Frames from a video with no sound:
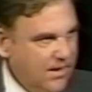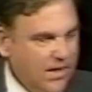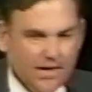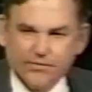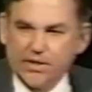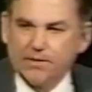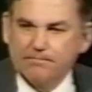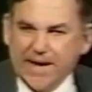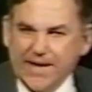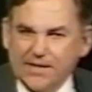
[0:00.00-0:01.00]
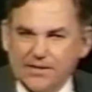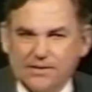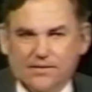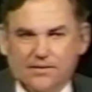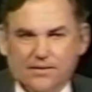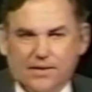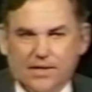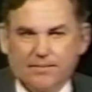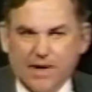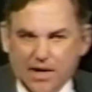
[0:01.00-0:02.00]
of the debate in
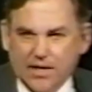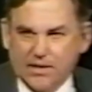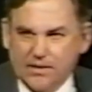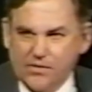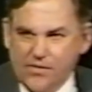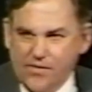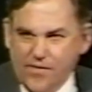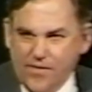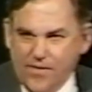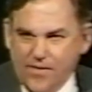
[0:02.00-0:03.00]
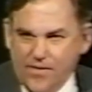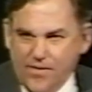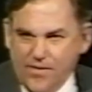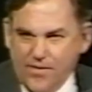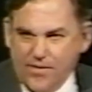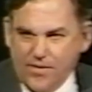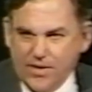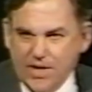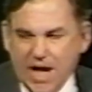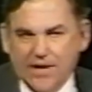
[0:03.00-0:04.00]
America
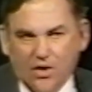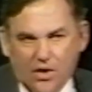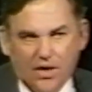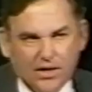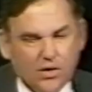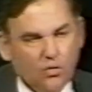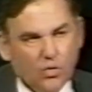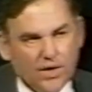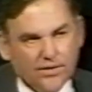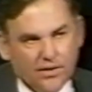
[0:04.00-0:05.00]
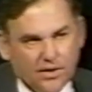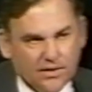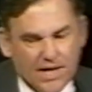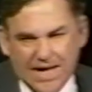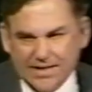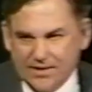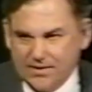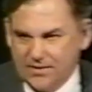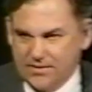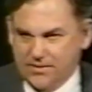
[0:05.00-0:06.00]
not on whether or not
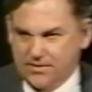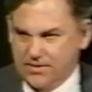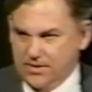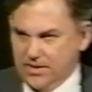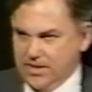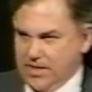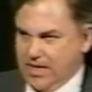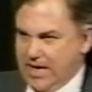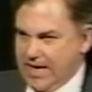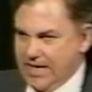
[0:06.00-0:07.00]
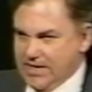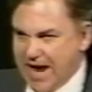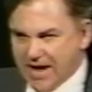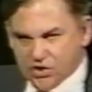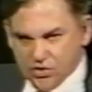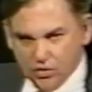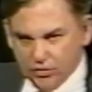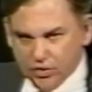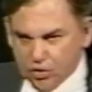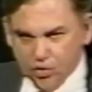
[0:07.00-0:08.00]
a national
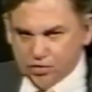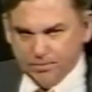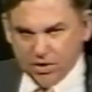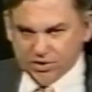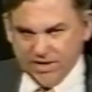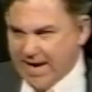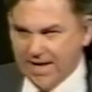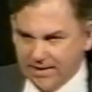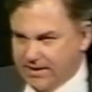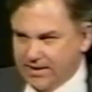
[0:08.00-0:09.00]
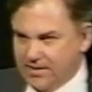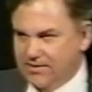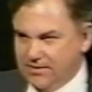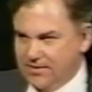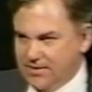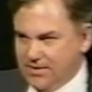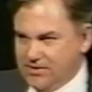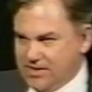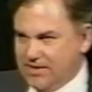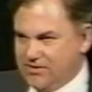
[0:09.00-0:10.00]
news personality
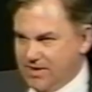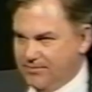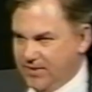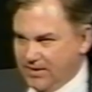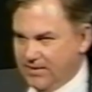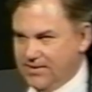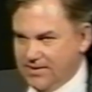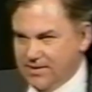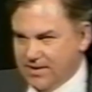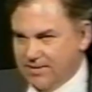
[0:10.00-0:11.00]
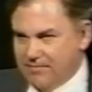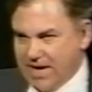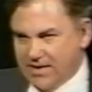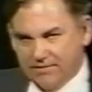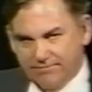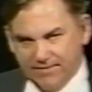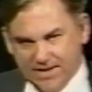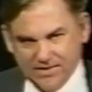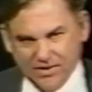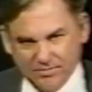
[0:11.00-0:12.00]
says something that might
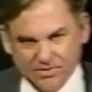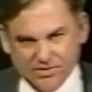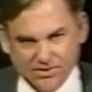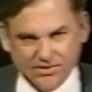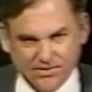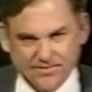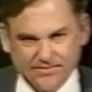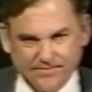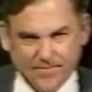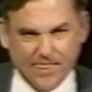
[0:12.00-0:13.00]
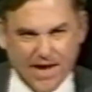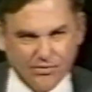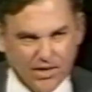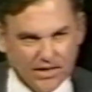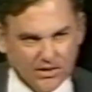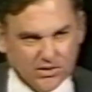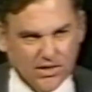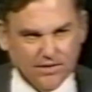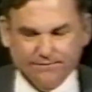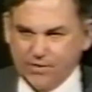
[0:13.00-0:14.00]
offend our position. I would like to see
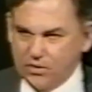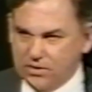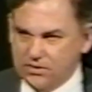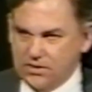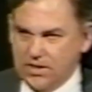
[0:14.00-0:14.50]
the focus